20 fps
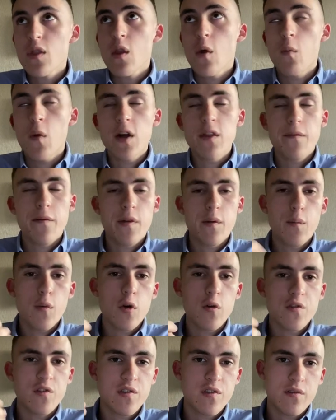one of the
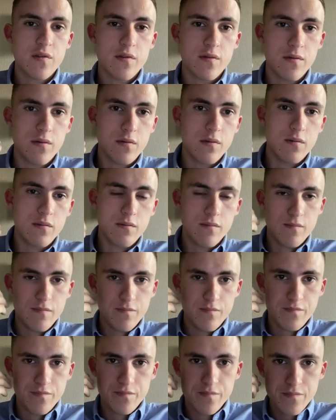most
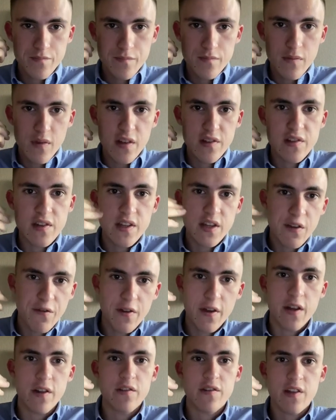
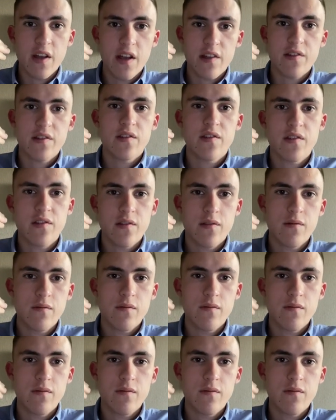significant tasks